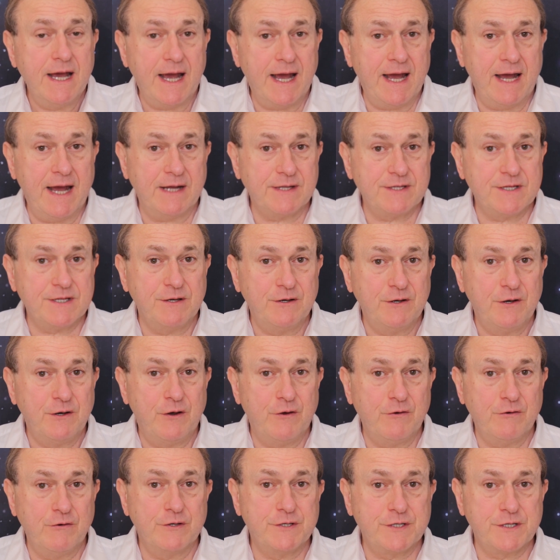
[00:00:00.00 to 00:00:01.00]
at
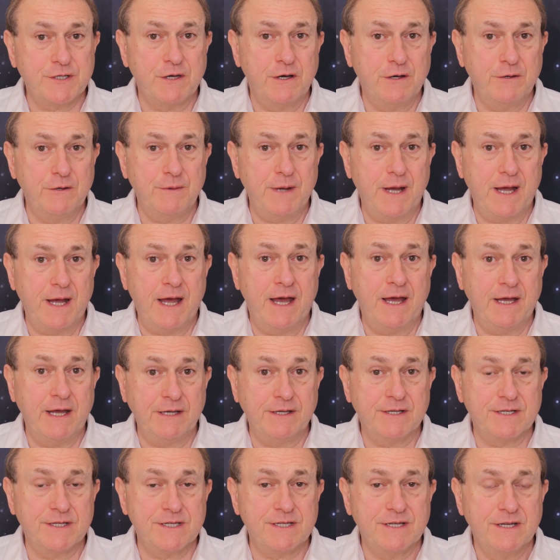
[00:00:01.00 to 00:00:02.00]
Horoscope
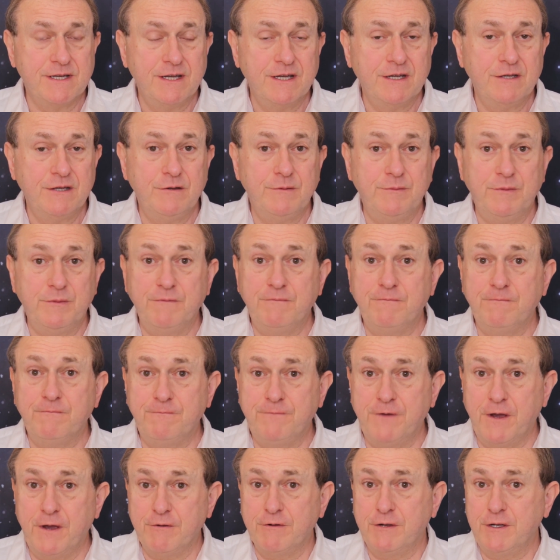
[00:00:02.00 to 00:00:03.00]
Ace. You'd be
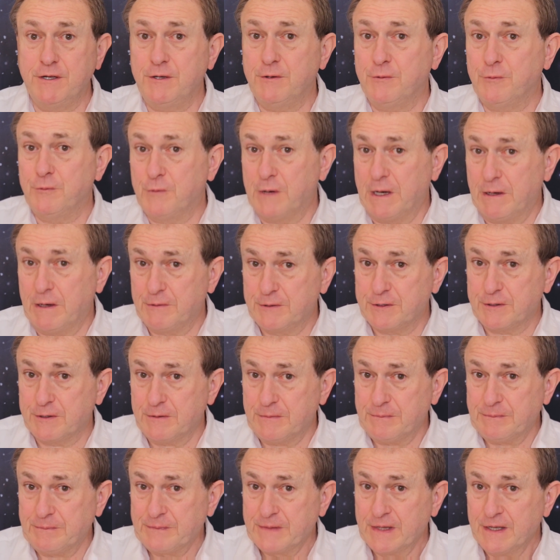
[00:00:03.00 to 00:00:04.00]
very
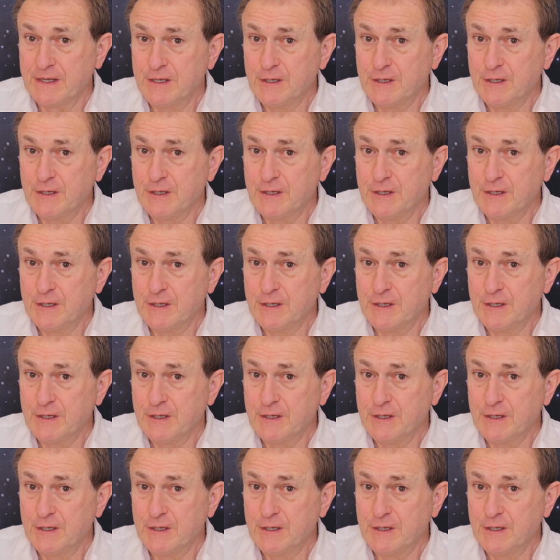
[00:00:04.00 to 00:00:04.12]
welcome.